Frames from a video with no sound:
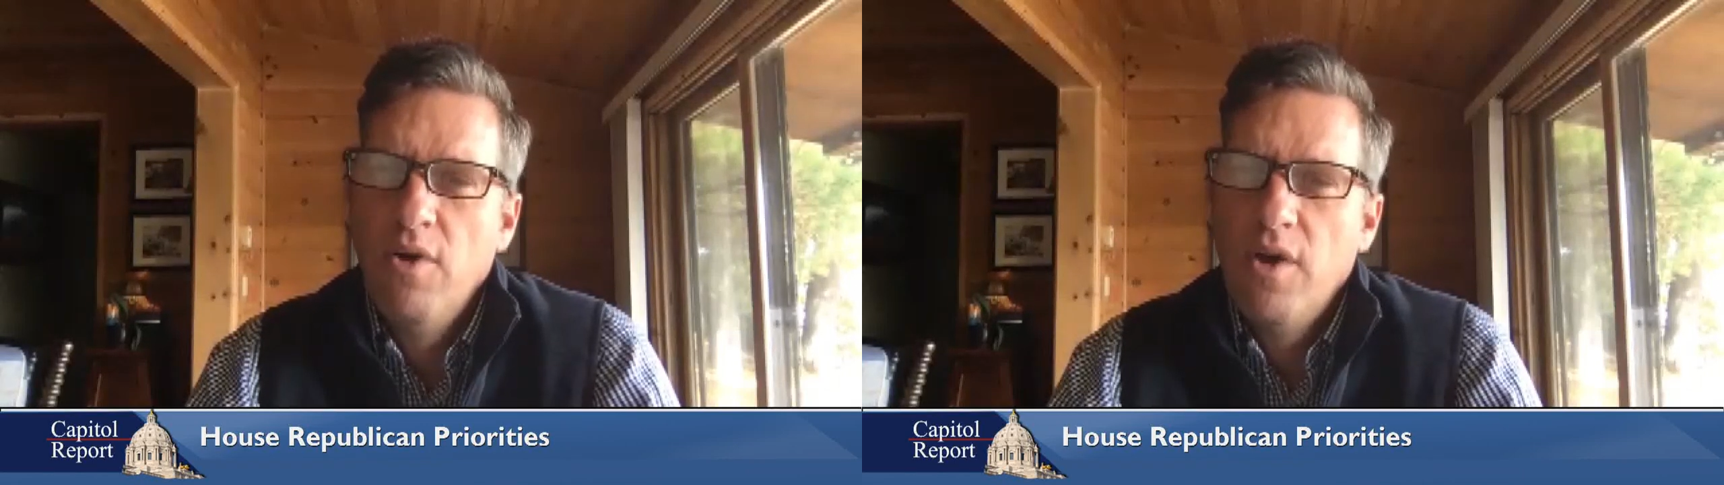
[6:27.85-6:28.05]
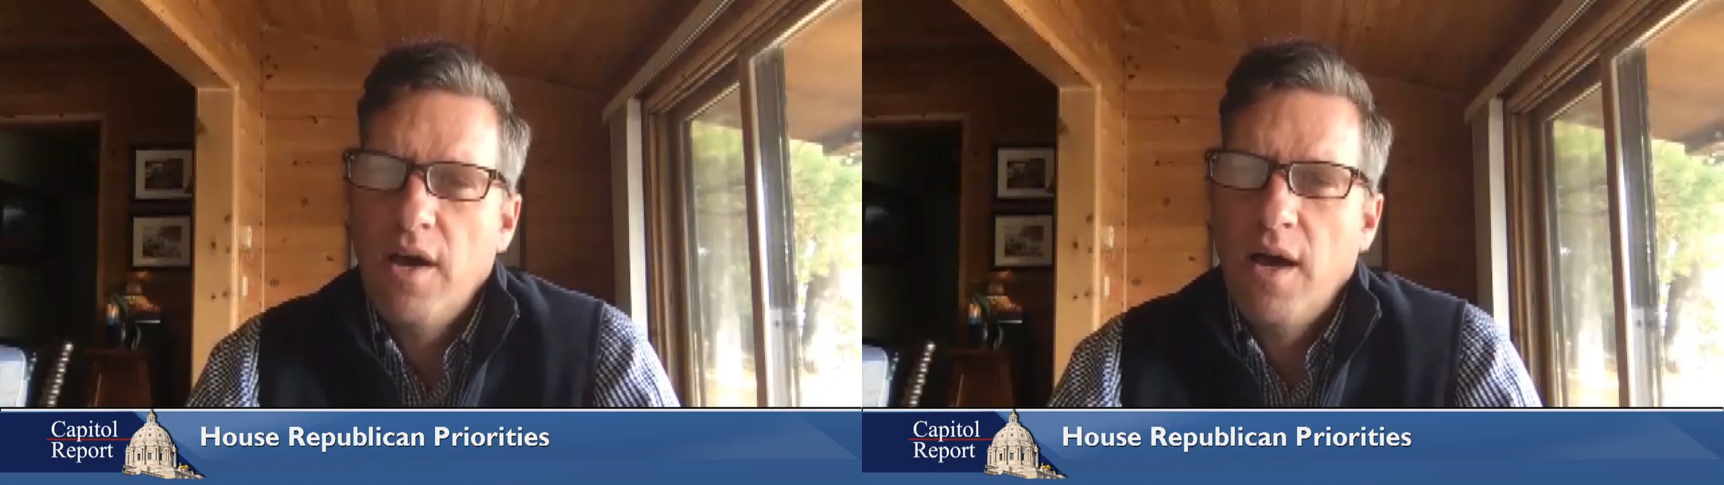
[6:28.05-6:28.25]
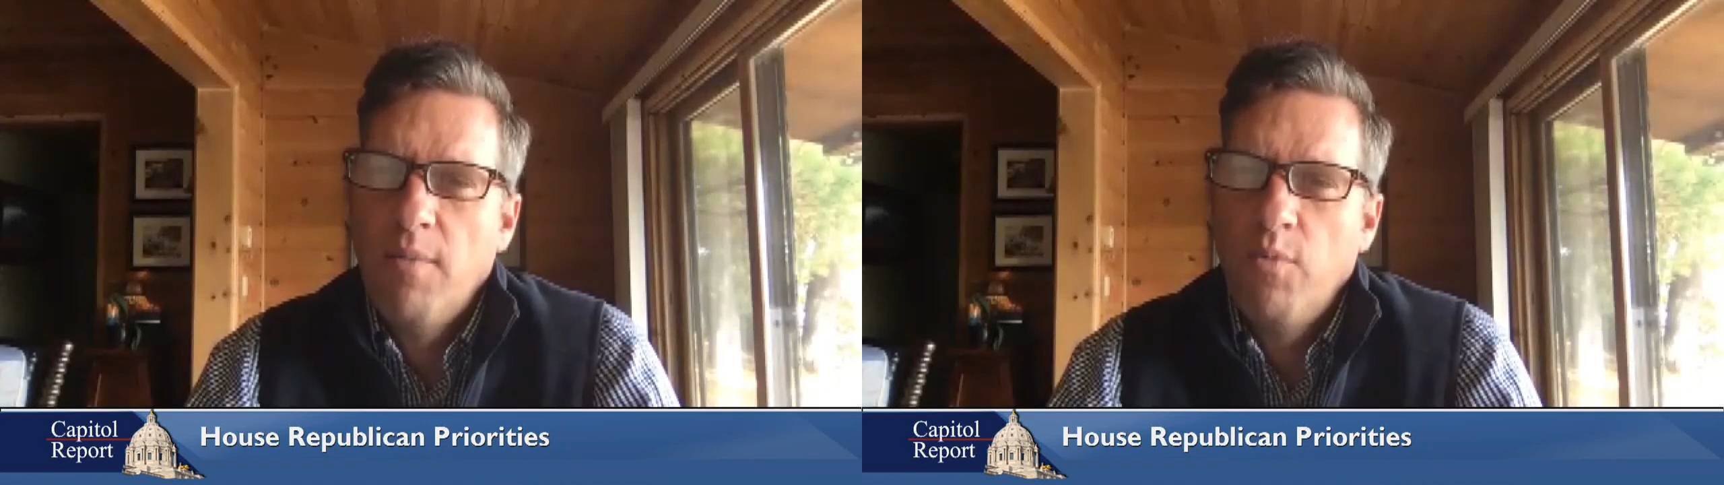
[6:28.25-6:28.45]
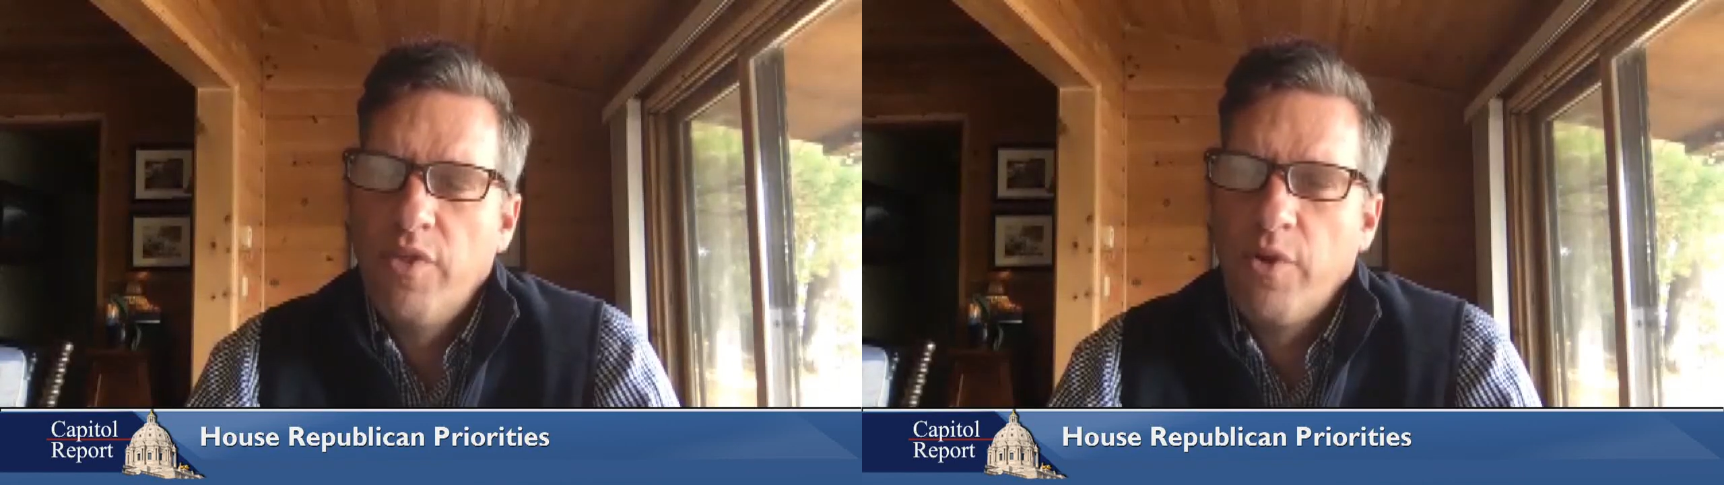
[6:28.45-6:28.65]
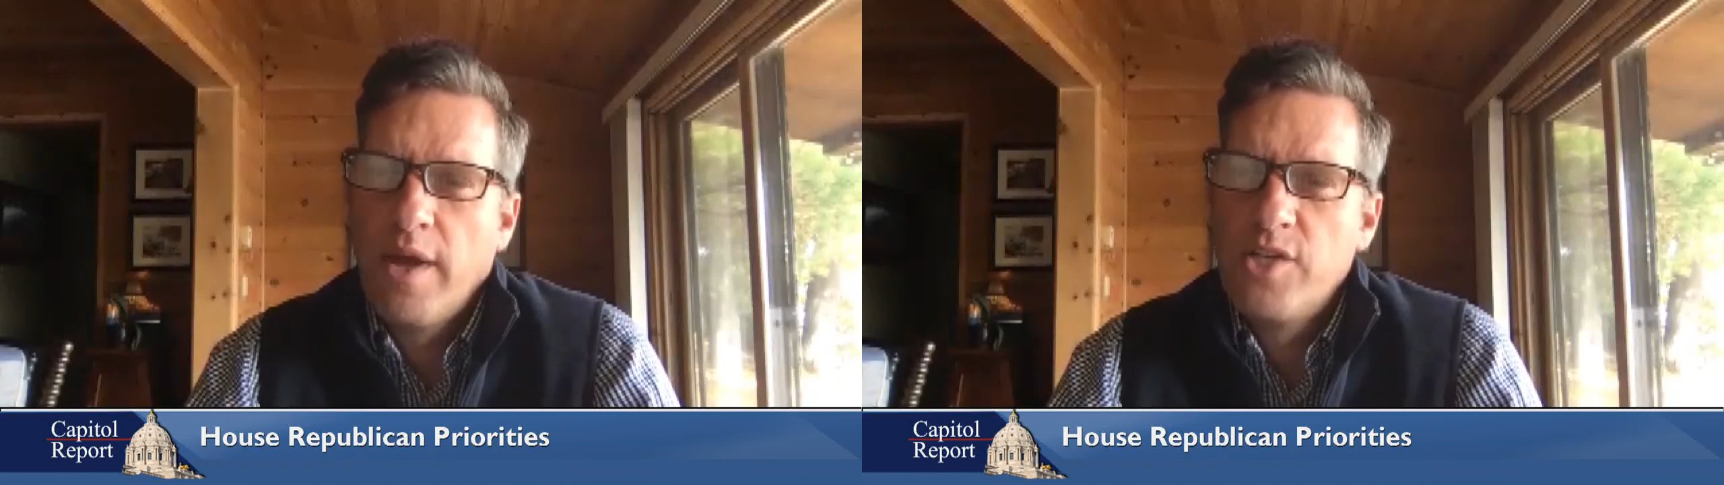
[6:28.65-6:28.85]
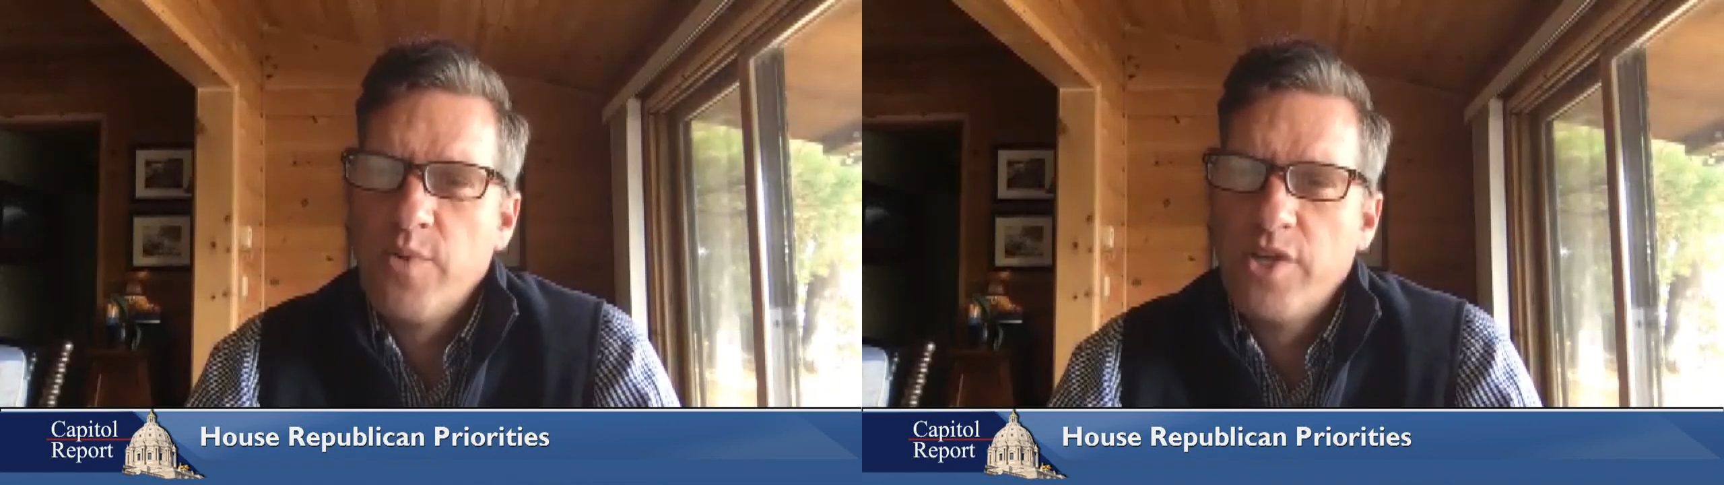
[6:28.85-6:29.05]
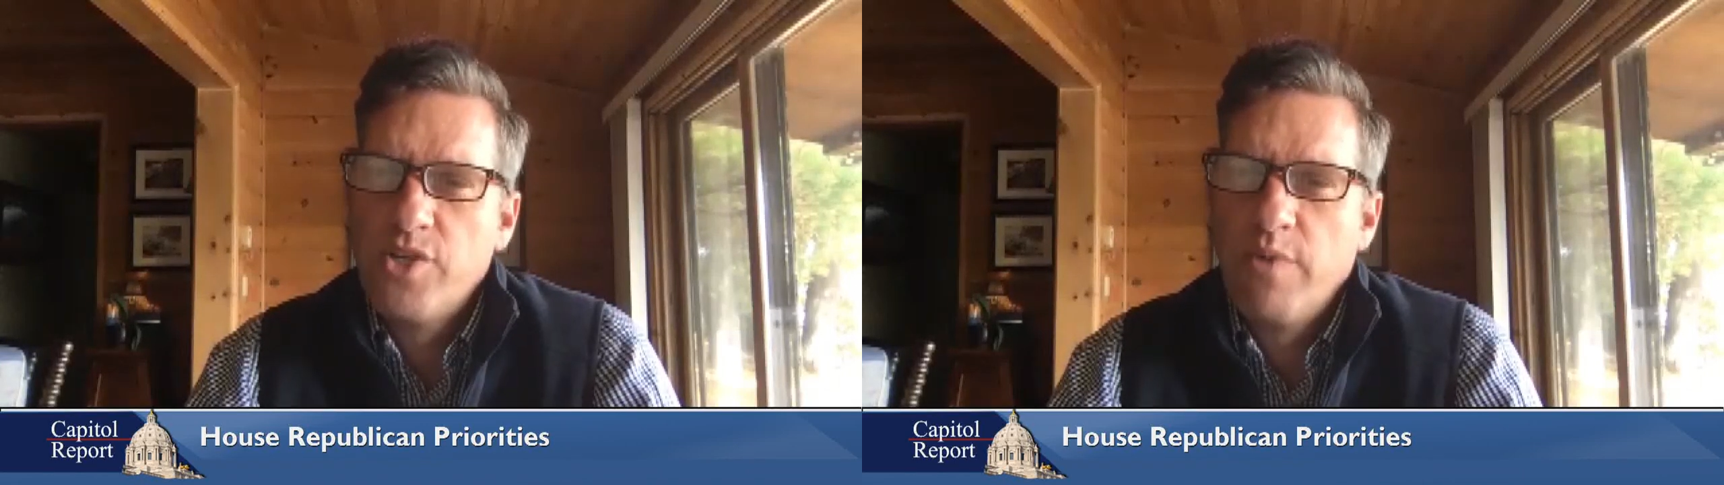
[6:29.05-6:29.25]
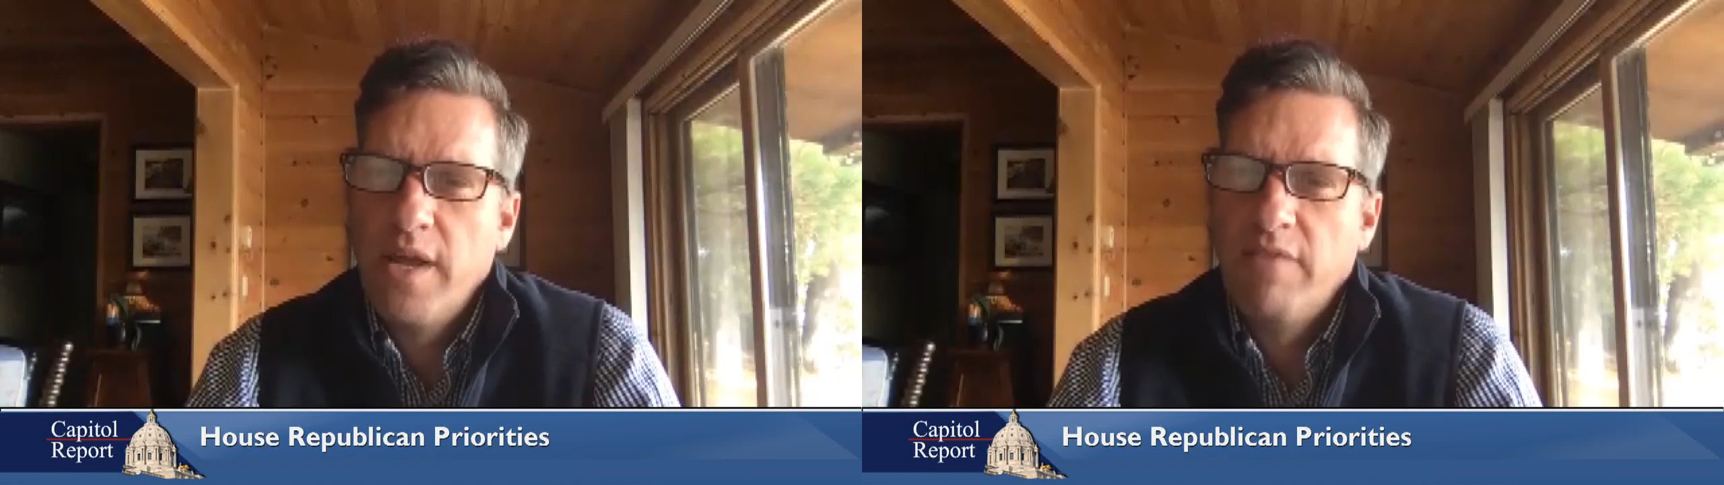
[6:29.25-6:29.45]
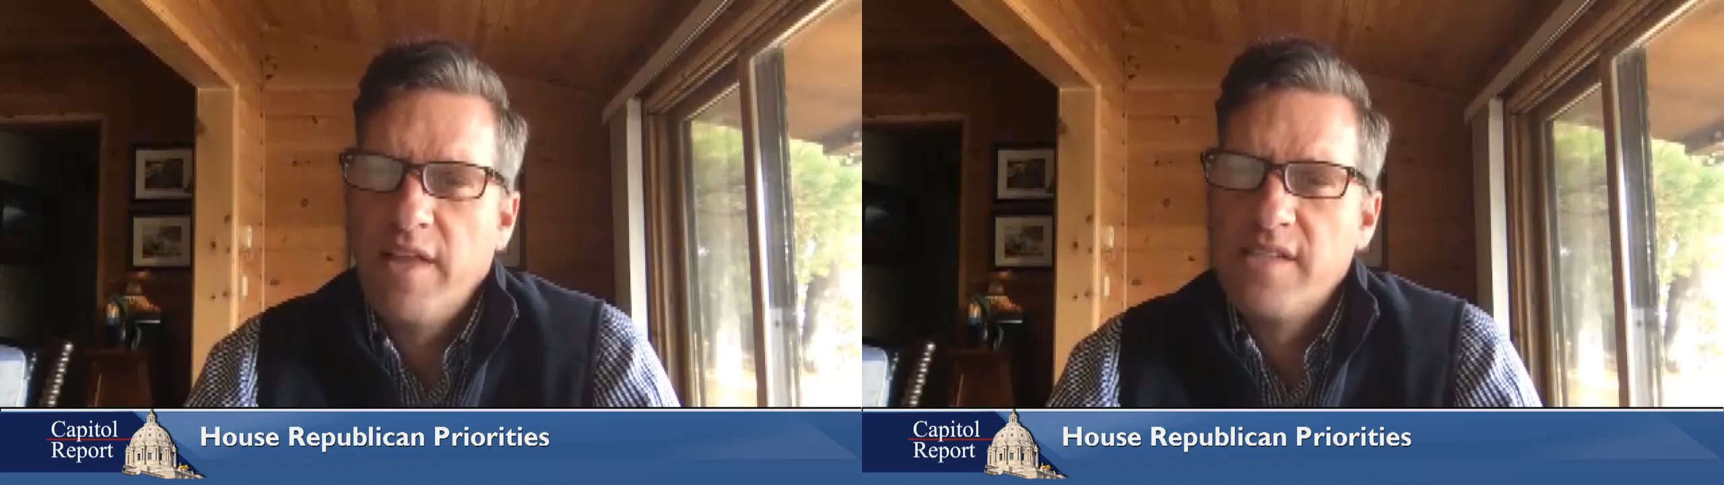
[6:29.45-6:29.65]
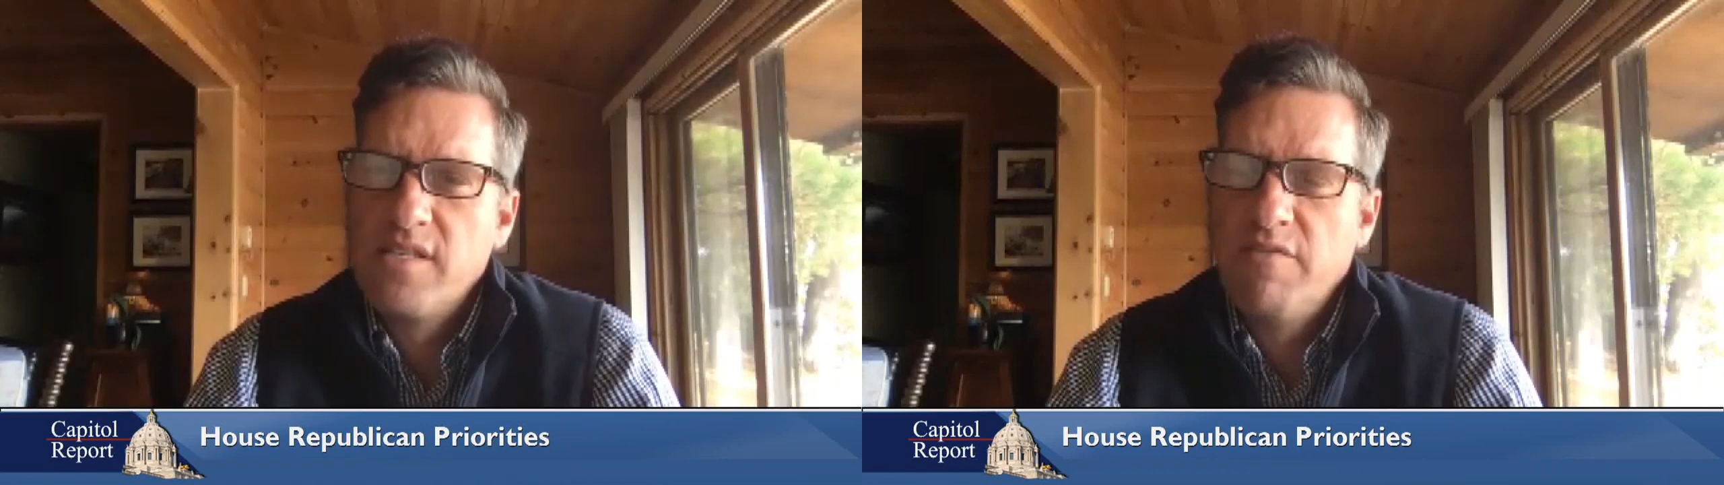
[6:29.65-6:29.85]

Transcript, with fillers: um, with a graduation rate of less